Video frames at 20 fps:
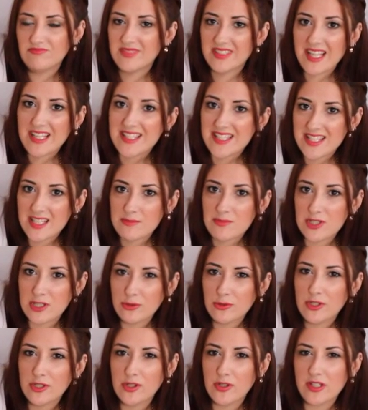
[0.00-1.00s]
That seems
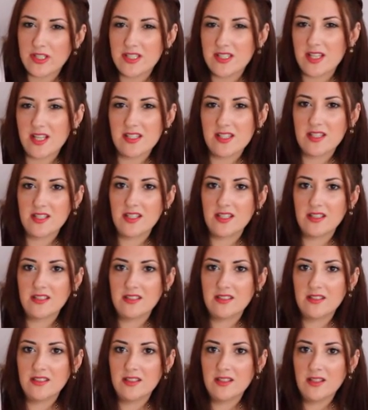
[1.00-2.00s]
ludicrous, doesn't it?
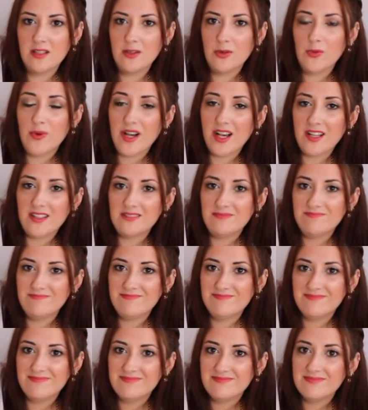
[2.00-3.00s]
Well,
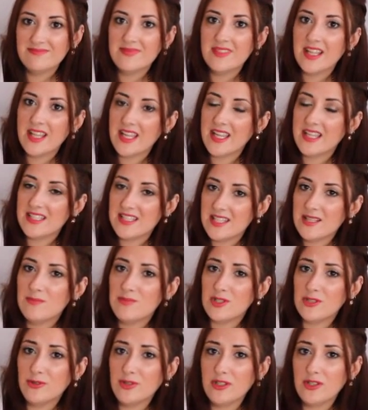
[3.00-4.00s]
it
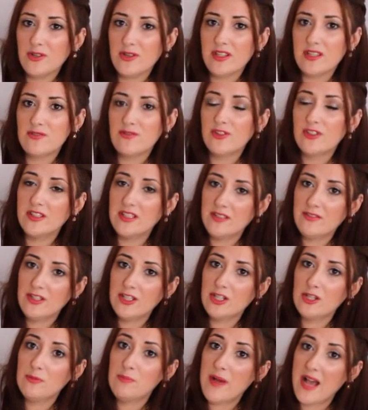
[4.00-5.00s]
seems ludicrous for
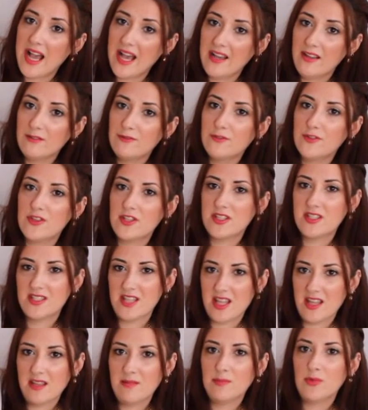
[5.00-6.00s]
leaving your pet for the
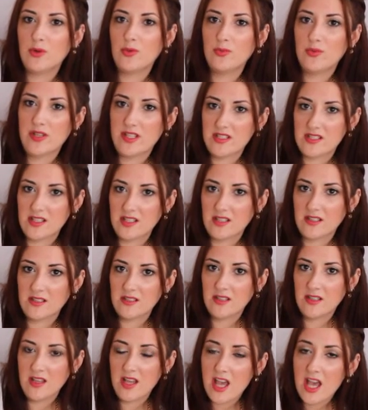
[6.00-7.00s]
same reason.
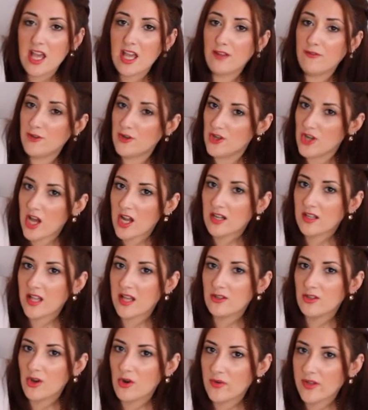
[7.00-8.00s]
If you're not
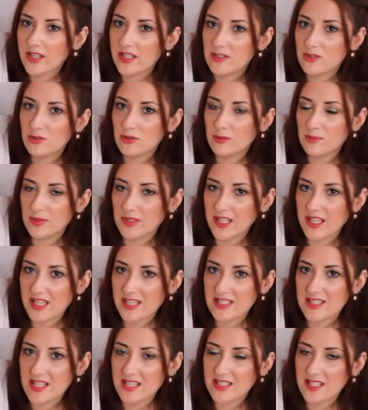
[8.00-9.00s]
allowed going into a
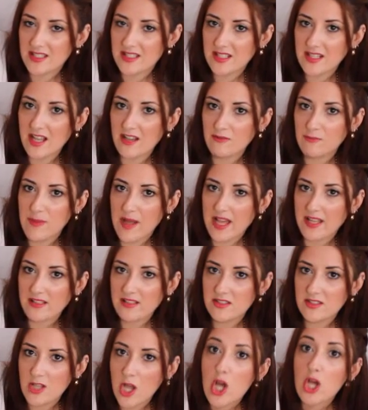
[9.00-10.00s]
place that doesn't have
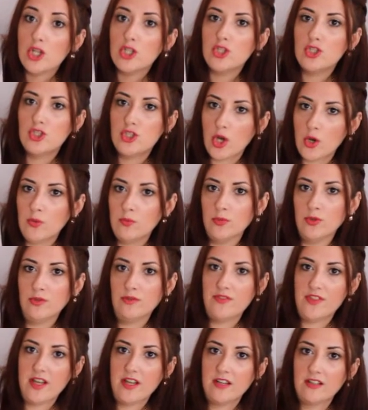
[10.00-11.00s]
pets, don't
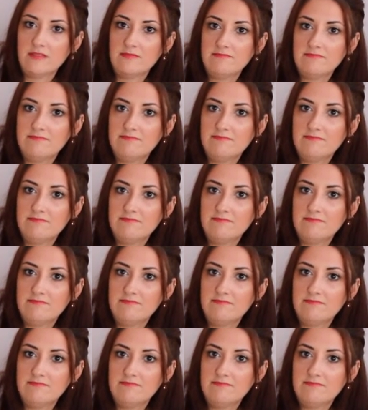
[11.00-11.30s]
move there.